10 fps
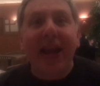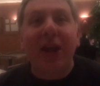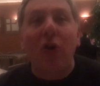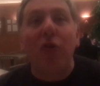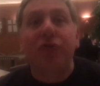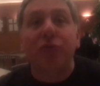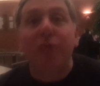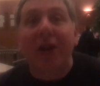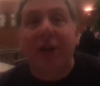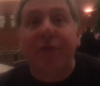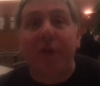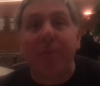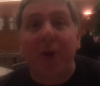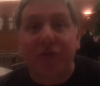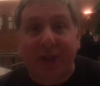
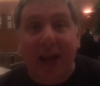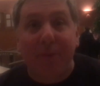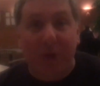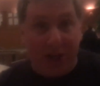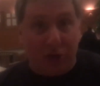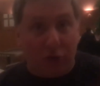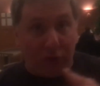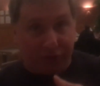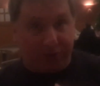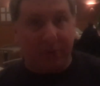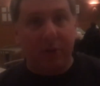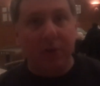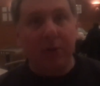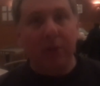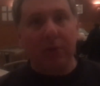I can't argue with you.
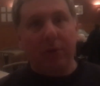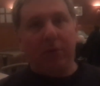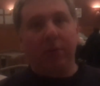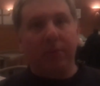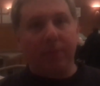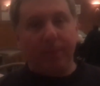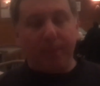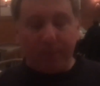I'm a baseball guy,